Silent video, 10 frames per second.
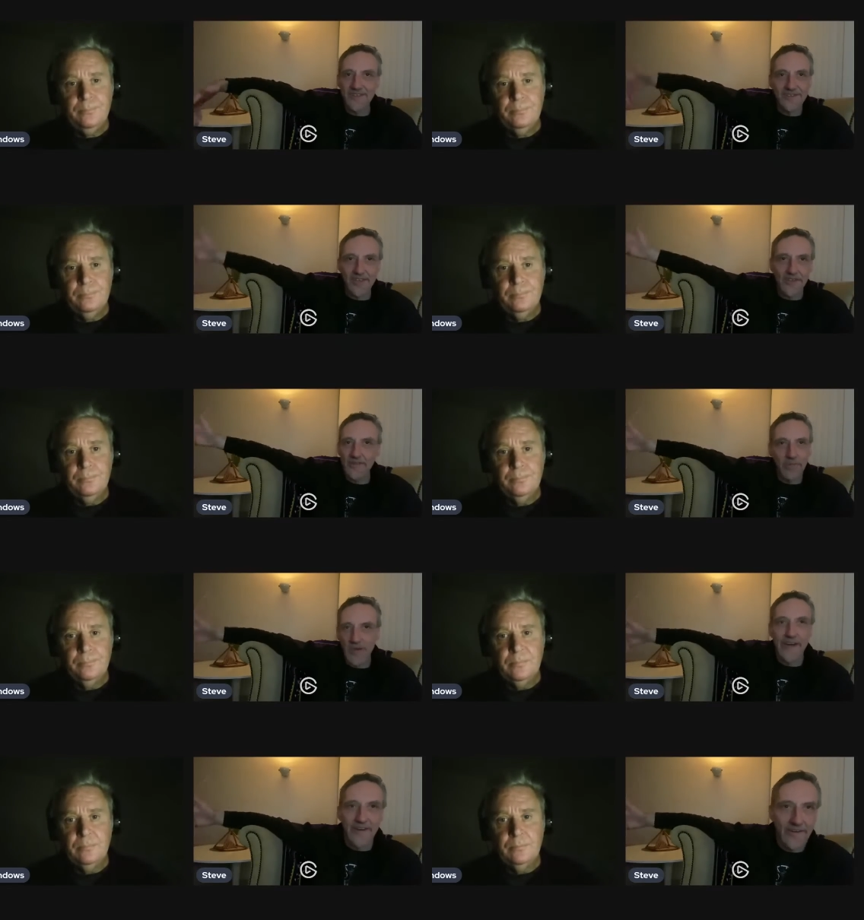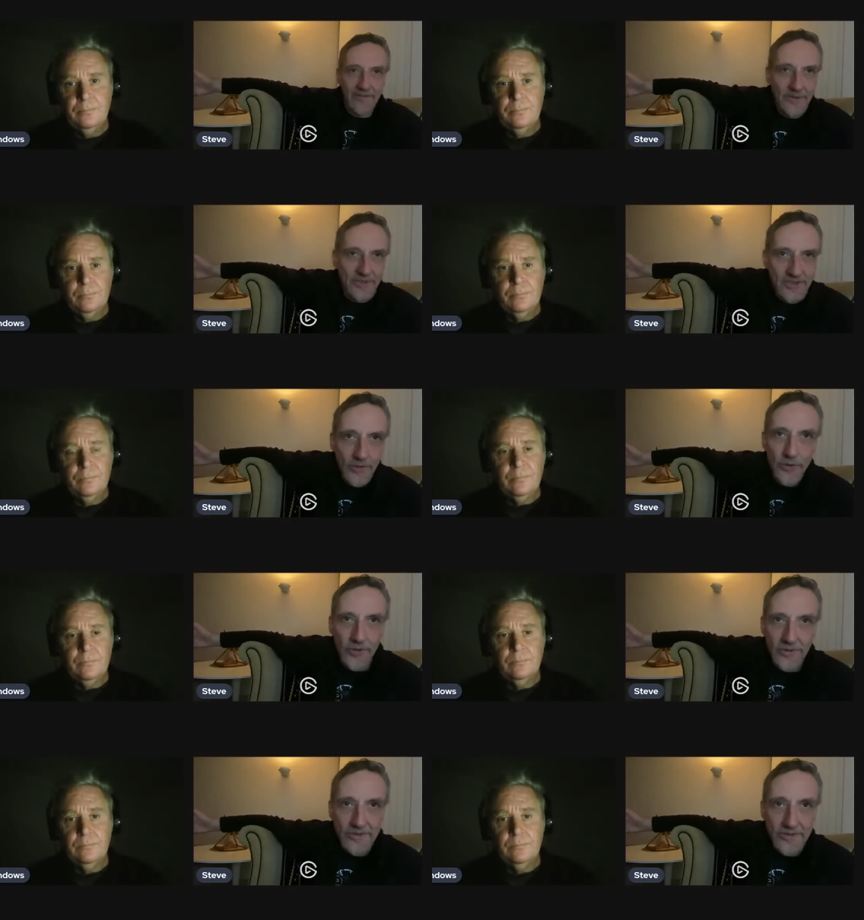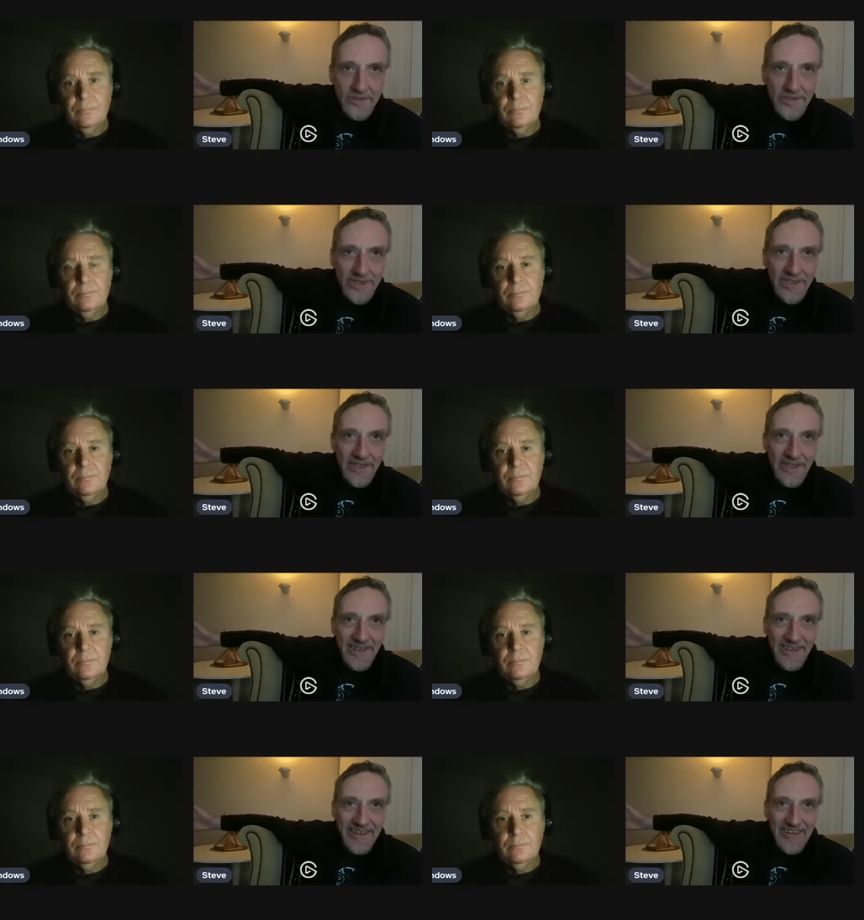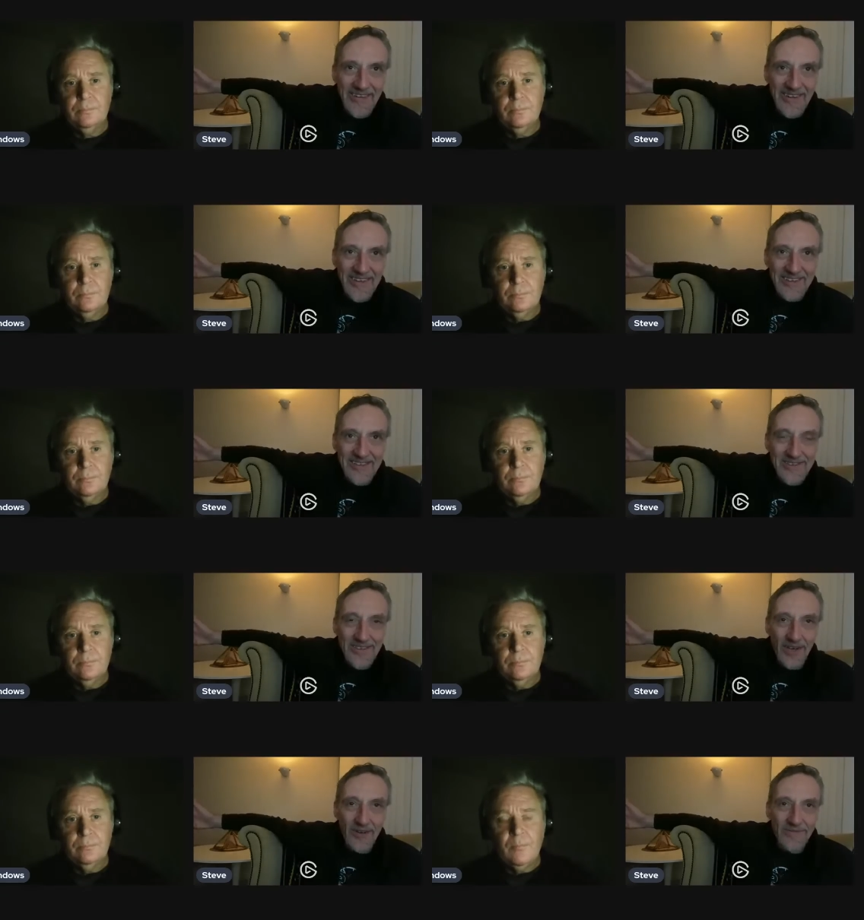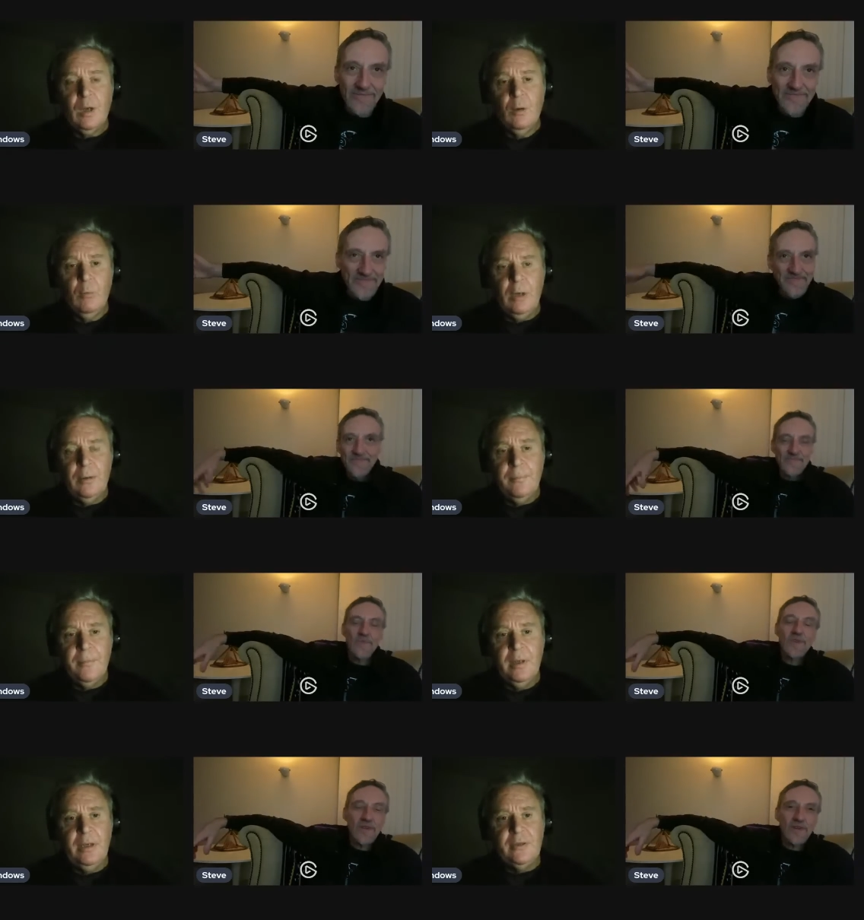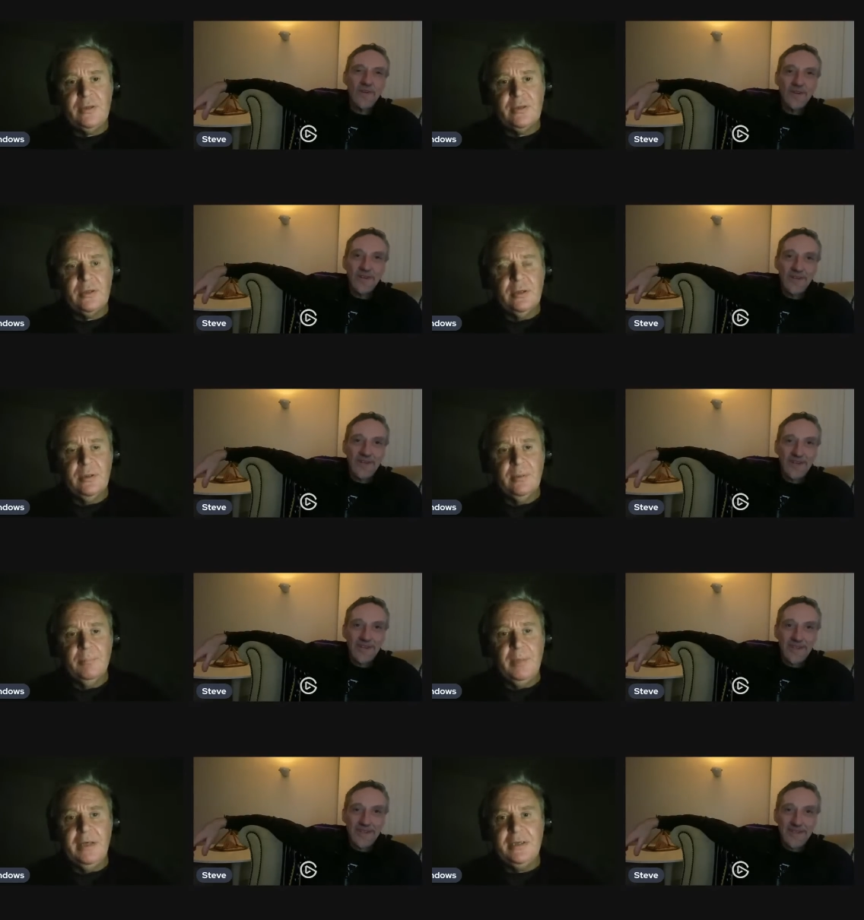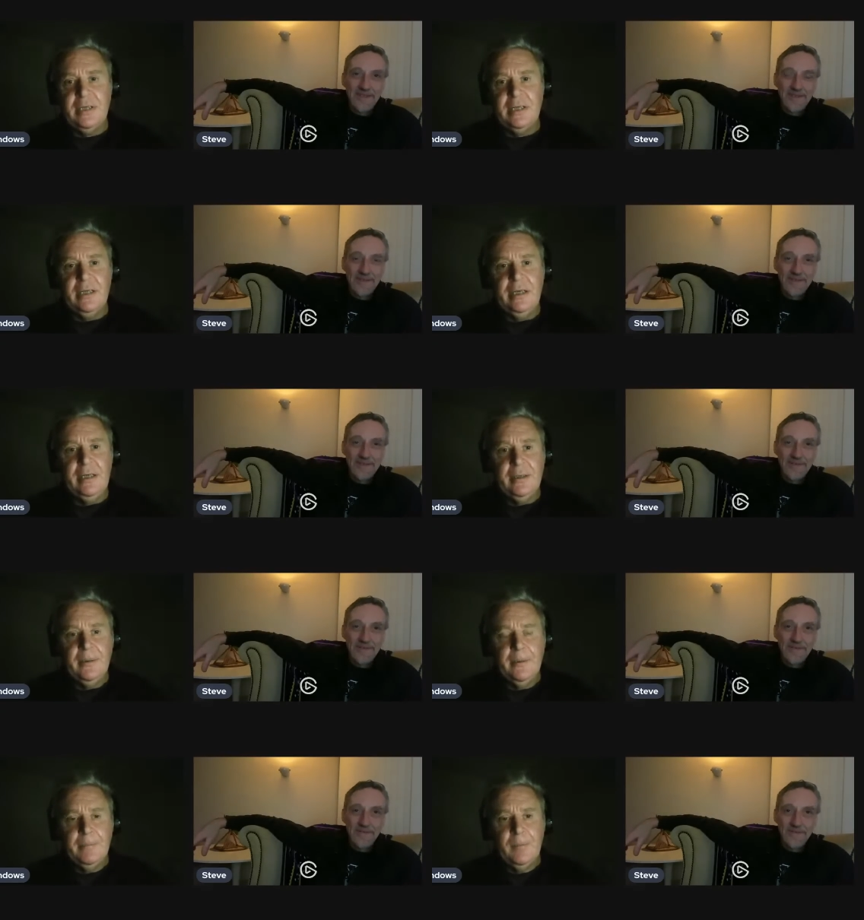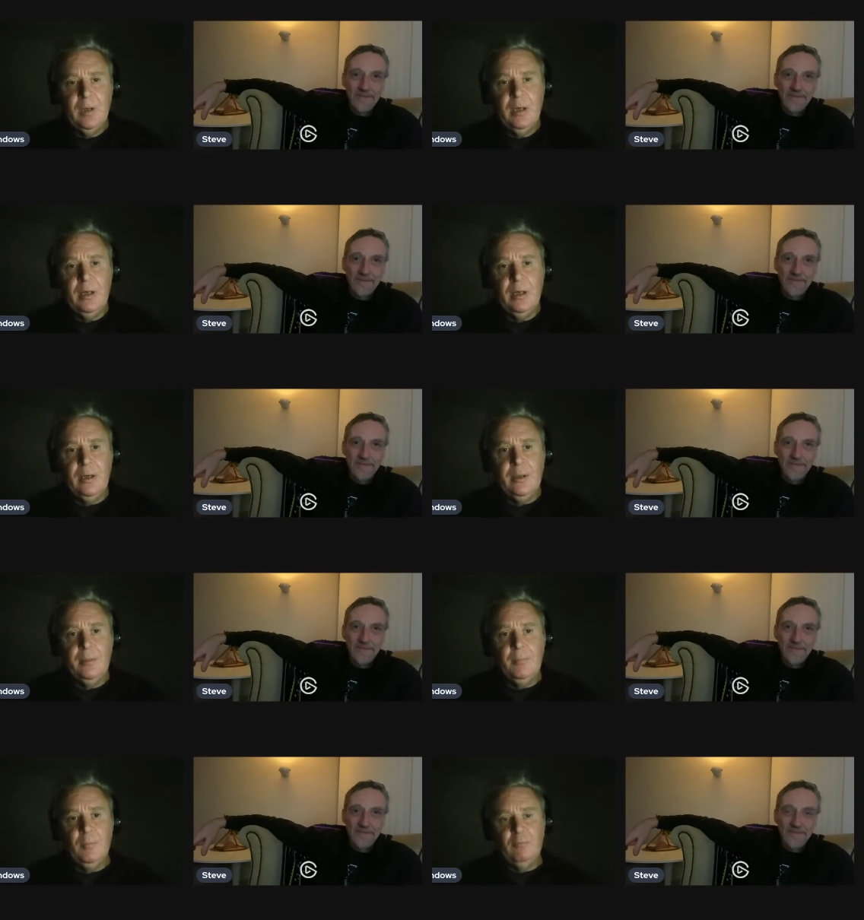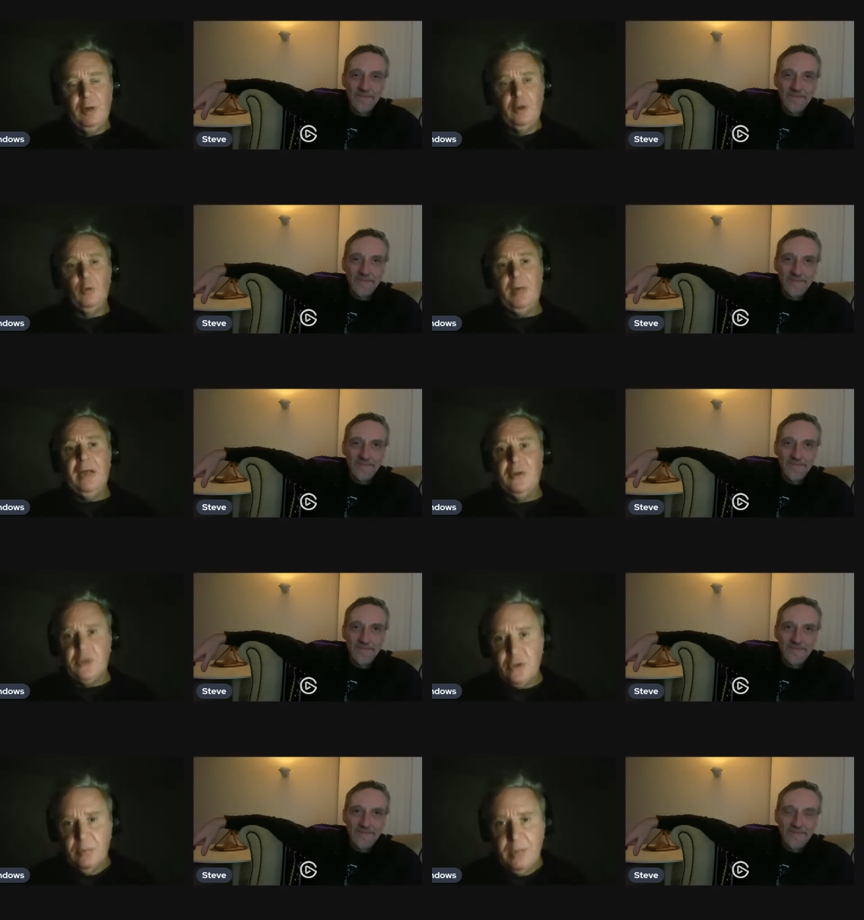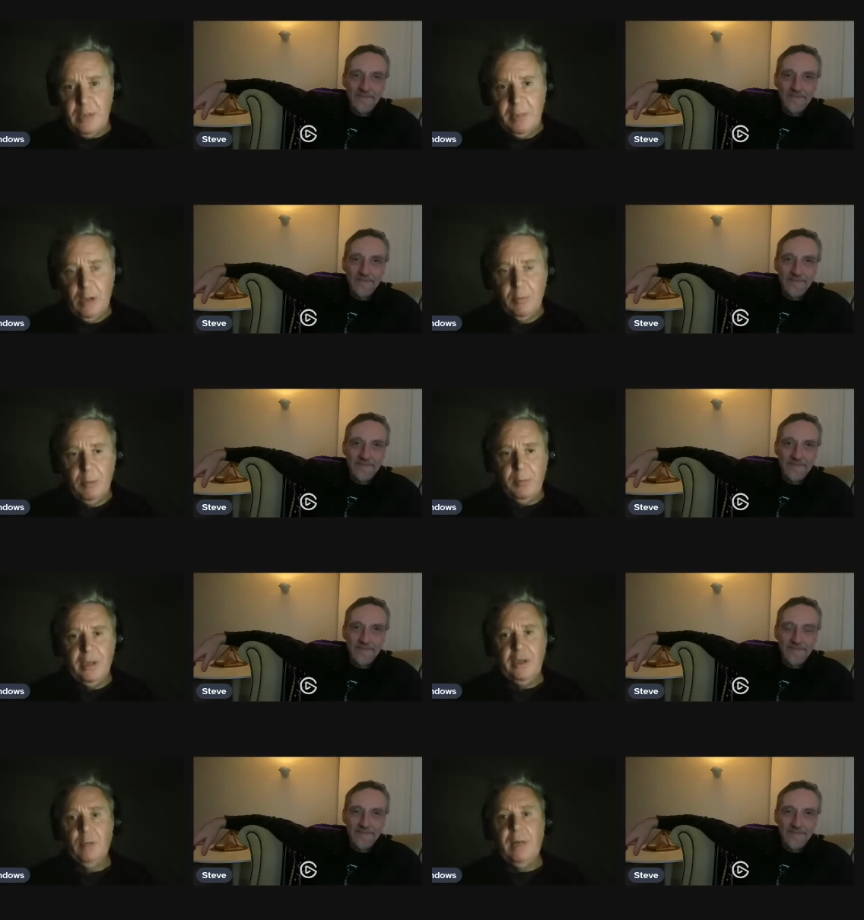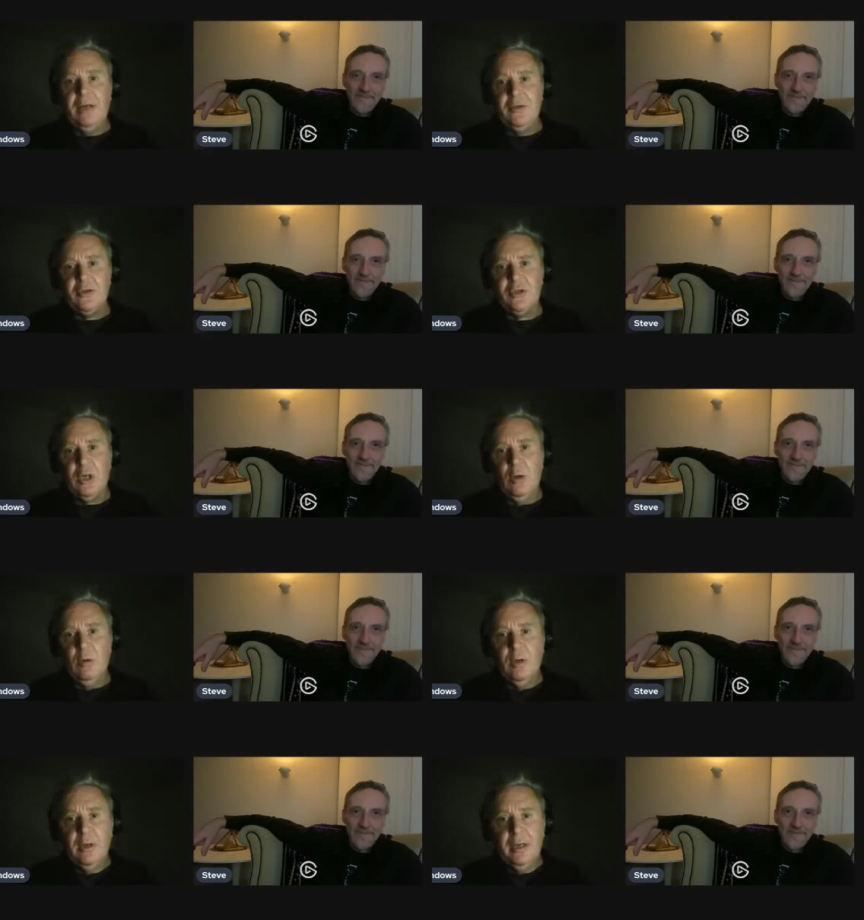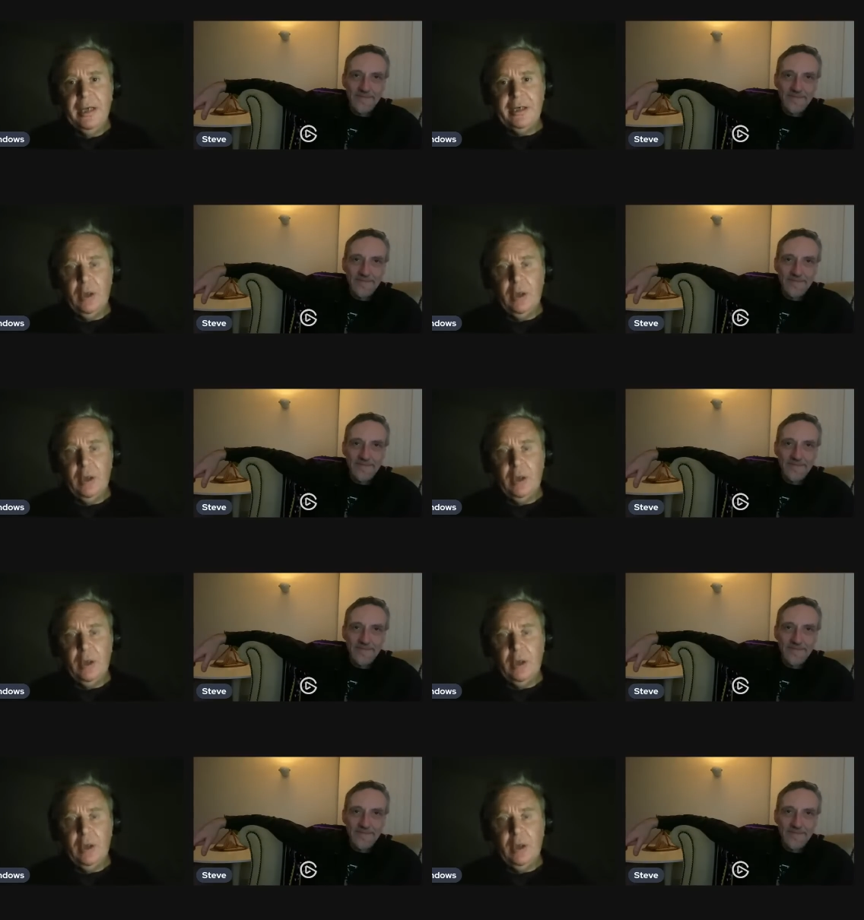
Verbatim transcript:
Speaker 1: can sell you the planet, which is ludicrous. Well, right? it's so, basically
Speaker 2: uh, very unbalanced. It's become completely unbalanced. So it can't really carry on like that.